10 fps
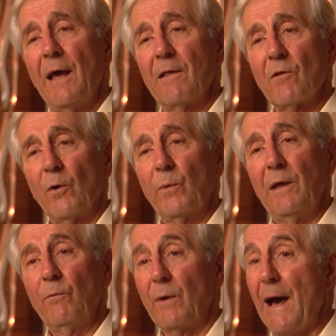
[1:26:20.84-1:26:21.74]
So
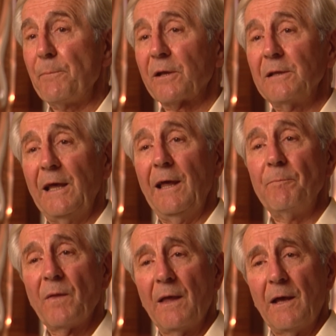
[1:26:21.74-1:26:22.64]
we
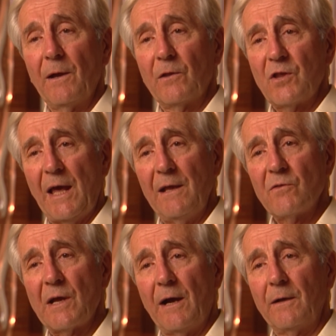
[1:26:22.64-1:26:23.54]
rapidly
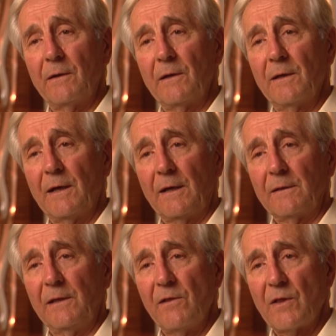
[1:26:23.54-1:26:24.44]
changed our
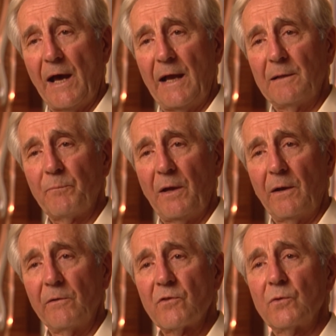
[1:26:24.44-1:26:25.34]
design
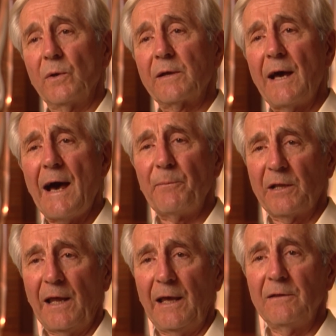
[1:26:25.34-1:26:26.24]
appearance to
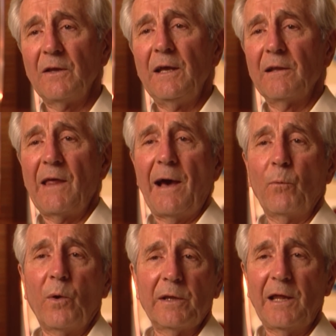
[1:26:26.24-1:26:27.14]
accommodate
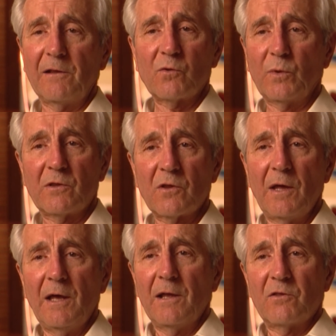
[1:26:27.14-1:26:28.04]
that 1 inch, which
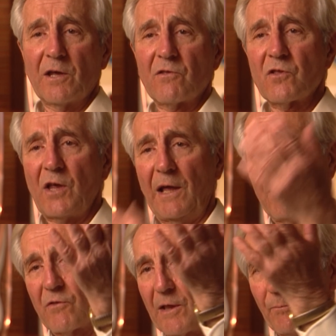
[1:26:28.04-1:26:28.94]
just
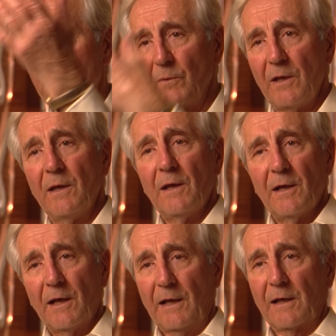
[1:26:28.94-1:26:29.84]
changed some
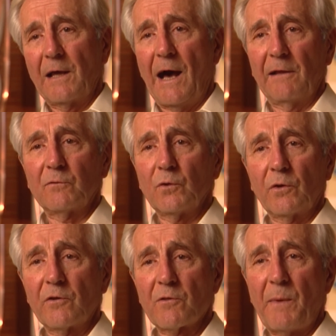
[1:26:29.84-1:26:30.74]

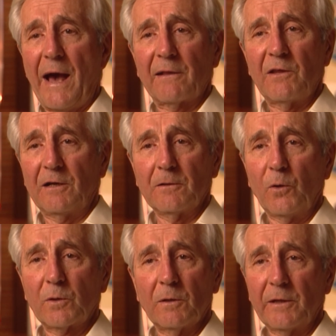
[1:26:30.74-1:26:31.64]
contours back there
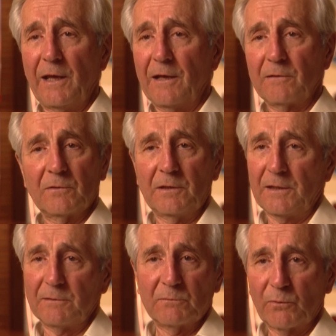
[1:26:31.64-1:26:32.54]
locally, and
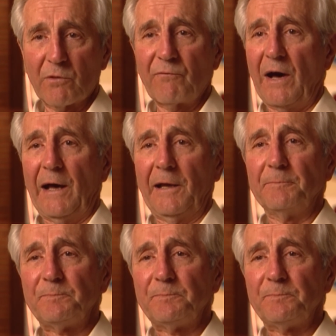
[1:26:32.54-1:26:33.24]
it was fine.